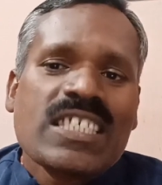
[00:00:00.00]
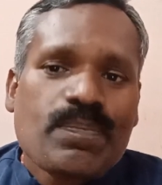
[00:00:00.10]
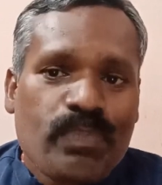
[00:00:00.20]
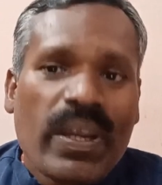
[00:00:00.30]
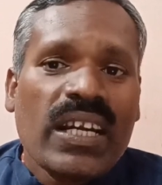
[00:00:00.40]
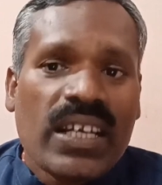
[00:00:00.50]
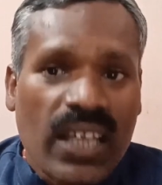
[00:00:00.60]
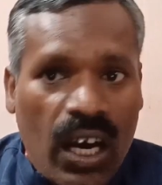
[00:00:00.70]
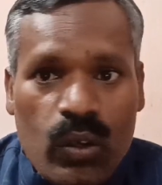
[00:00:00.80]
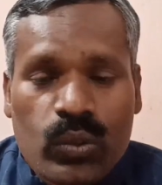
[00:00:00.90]
speed
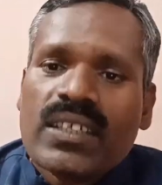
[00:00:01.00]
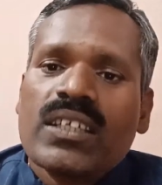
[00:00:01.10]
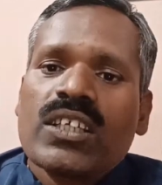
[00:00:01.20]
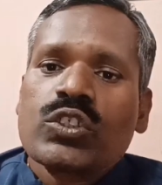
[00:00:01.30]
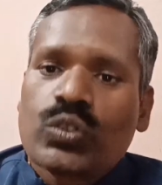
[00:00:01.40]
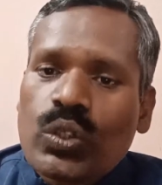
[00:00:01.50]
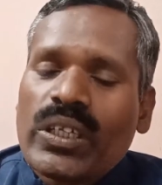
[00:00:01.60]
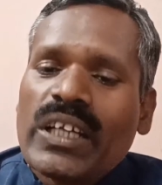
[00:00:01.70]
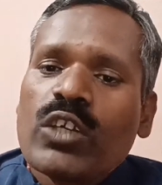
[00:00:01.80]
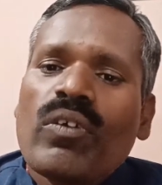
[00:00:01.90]
now, so
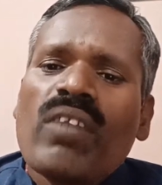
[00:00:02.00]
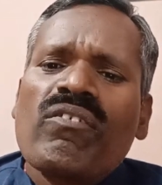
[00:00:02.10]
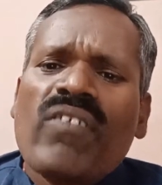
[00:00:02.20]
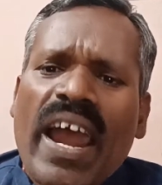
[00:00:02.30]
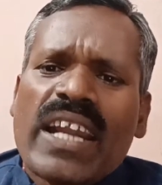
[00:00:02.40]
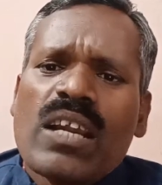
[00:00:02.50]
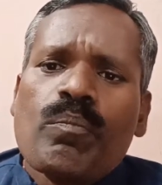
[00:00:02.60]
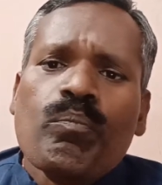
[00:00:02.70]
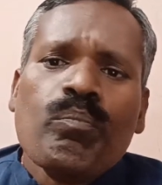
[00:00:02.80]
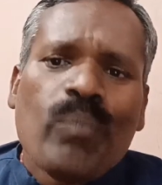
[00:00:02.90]
that you will find
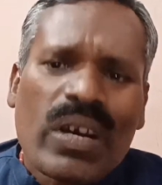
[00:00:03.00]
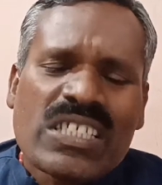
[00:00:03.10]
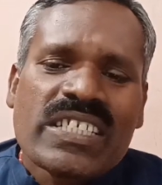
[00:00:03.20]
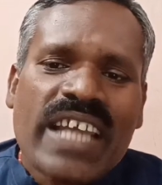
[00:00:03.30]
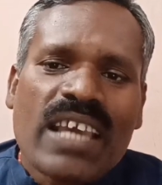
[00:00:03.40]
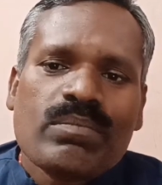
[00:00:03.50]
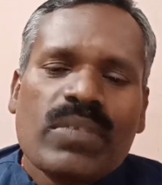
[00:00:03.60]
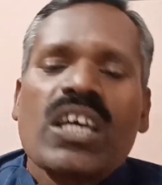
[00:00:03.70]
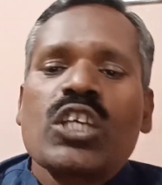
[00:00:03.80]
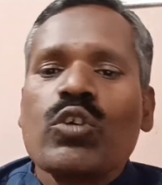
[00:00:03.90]
much
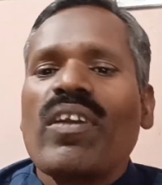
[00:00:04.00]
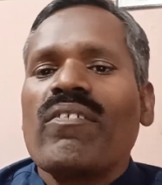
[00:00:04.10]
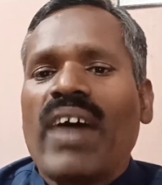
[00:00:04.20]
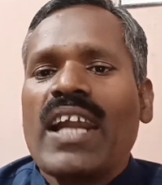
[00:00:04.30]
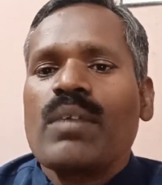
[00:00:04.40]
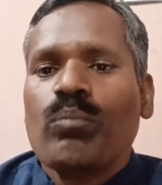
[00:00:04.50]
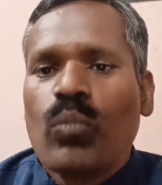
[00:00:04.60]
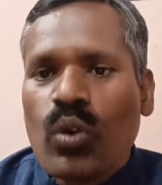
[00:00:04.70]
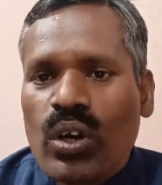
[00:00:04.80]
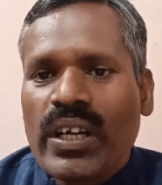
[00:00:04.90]
time, you will find
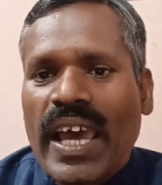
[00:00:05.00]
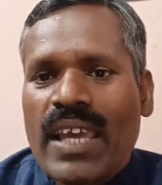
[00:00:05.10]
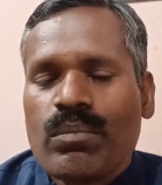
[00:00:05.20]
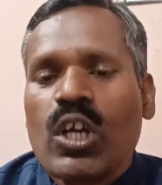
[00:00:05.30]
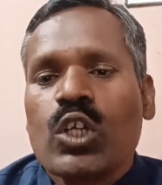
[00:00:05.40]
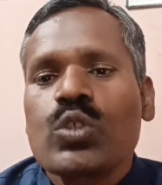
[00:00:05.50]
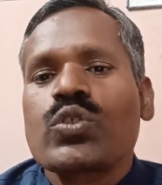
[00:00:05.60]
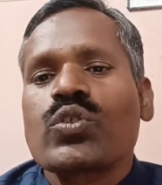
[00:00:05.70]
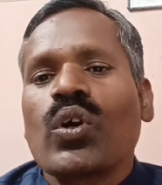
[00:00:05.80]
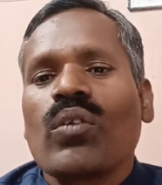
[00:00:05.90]
more time to
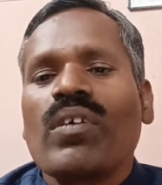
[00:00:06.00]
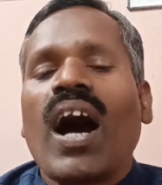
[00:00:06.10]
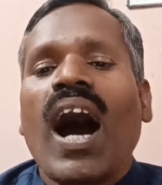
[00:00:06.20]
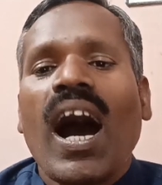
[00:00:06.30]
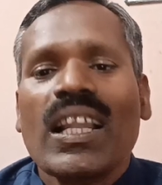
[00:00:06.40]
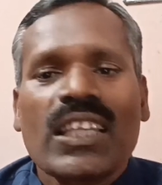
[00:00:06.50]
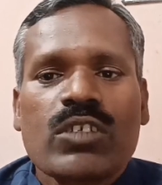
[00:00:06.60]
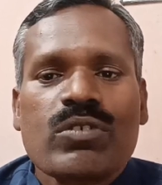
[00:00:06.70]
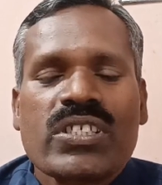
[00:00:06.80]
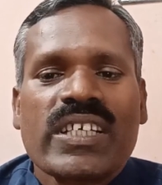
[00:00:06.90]
solve all the
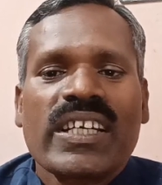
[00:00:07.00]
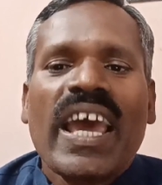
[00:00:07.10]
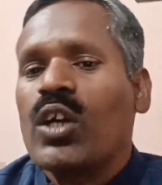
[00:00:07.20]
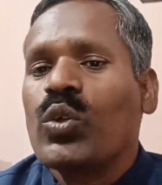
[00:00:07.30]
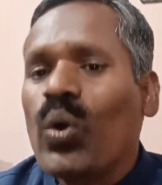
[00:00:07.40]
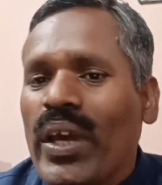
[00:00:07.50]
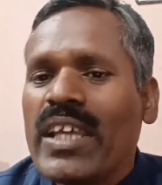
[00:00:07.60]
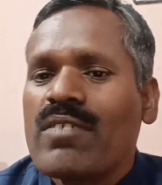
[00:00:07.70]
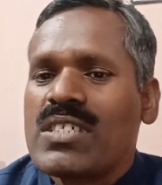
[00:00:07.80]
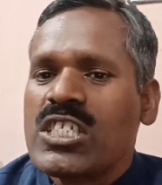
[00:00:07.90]
question. No
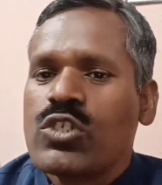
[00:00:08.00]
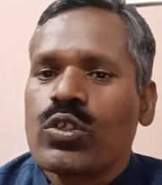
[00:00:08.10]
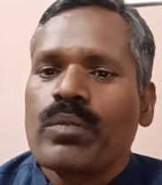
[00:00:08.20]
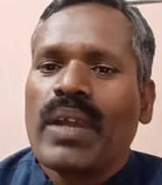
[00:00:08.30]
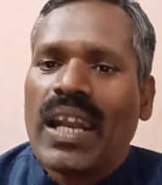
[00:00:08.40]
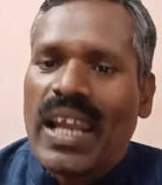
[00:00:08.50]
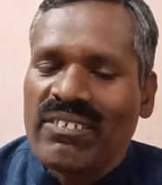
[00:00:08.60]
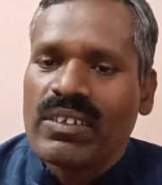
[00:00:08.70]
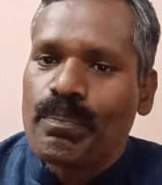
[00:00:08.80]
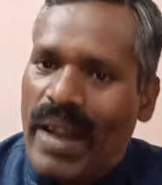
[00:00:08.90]
any question should be
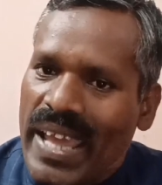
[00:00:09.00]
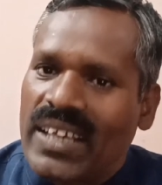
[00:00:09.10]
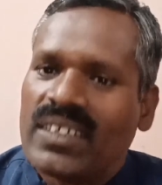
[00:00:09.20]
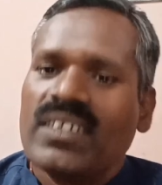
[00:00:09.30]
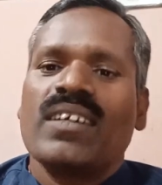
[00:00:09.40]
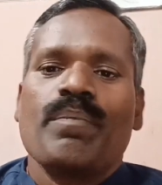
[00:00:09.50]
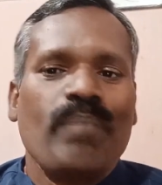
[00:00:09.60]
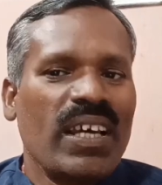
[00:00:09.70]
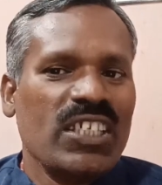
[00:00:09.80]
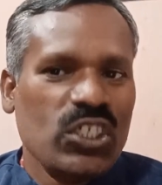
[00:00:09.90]
left blank
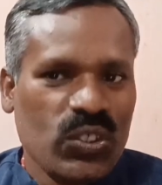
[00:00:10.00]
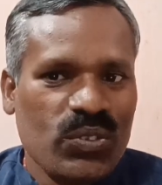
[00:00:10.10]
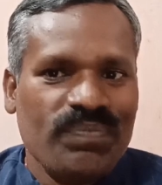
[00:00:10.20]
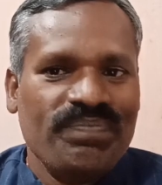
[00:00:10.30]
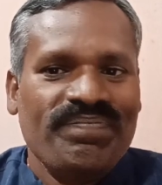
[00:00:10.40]
by you.